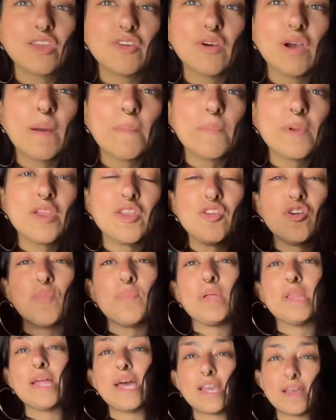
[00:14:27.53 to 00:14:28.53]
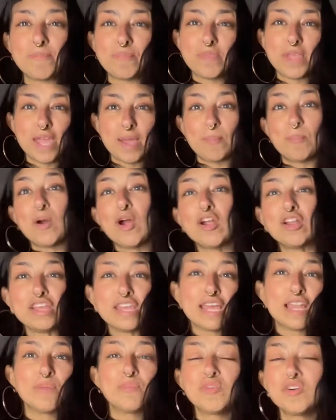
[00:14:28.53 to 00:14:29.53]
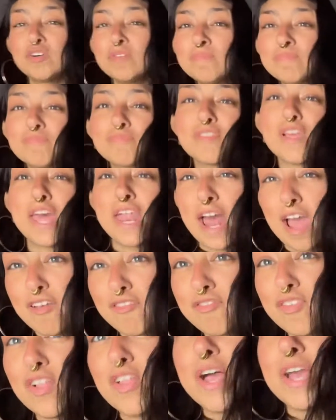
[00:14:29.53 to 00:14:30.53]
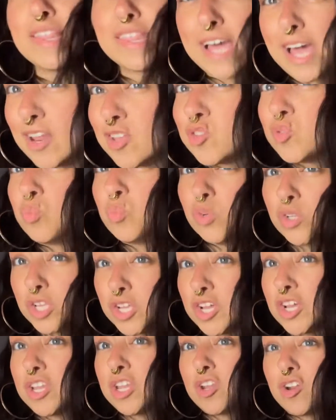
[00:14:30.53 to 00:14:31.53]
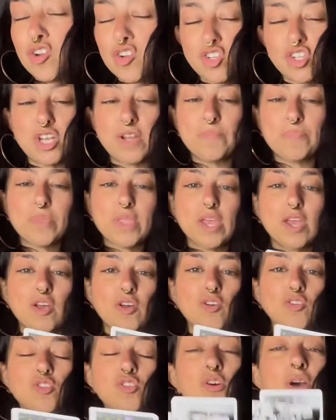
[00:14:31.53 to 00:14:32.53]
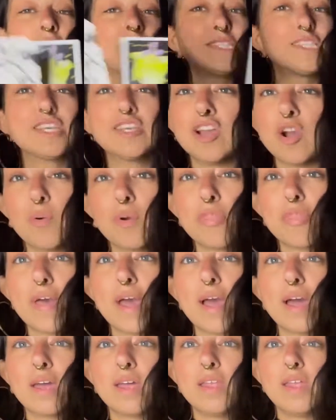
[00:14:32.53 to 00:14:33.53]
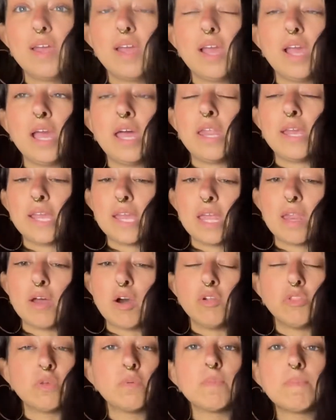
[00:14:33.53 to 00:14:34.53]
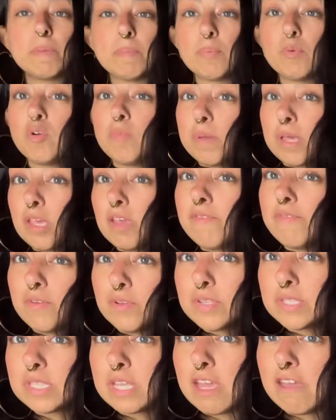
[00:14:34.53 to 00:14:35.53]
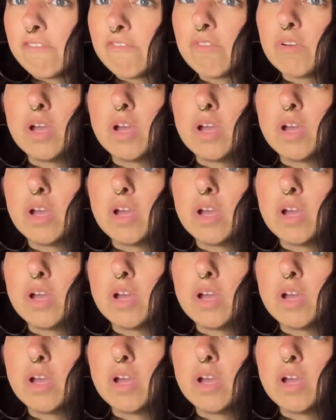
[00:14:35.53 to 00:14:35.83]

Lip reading: you up and you'll be like a party animal. And I feel like that is really good energy. So I say go with that. And again, only with people who make you feel safe.